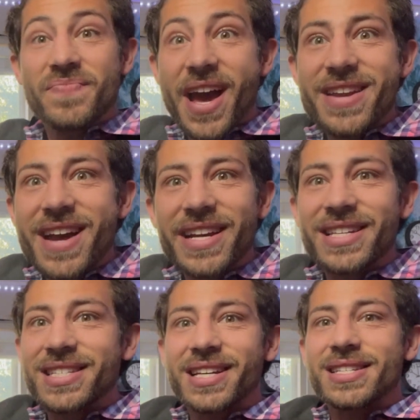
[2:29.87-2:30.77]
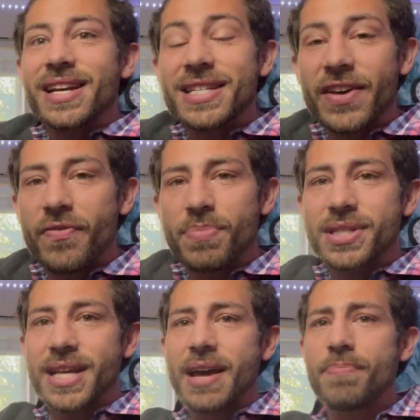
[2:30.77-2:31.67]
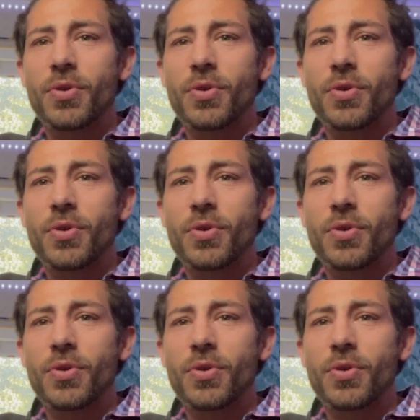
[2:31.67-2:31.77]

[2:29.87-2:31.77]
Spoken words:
at 96, 97%,